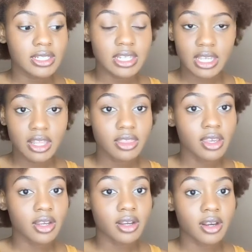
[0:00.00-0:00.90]
did get
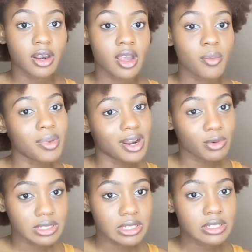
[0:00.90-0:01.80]
thicker, but I
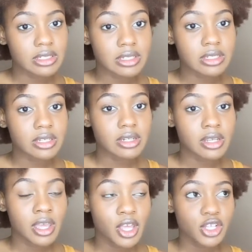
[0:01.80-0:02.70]
wasn't consistent.
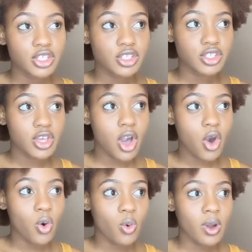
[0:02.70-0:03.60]

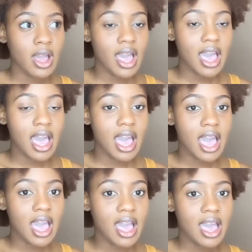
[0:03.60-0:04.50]
So
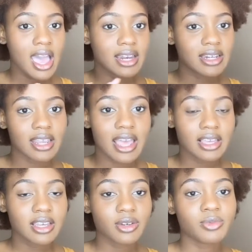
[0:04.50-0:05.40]
I did I
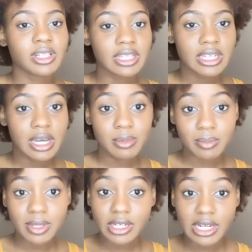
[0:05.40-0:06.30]
couldn't really come
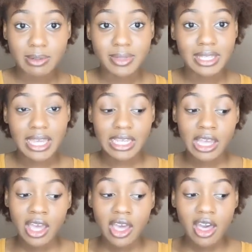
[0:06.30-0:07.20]
up here and be like,
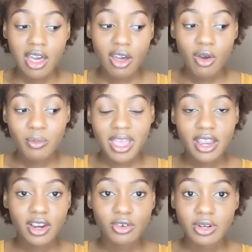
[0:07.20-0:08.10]
oh my
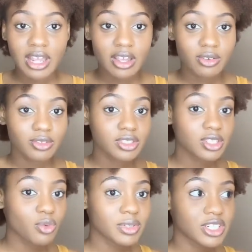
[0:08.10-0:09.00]
hair grew down
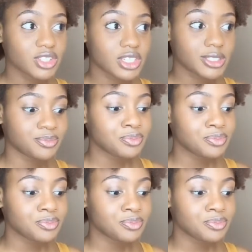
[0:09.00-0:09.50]
so much or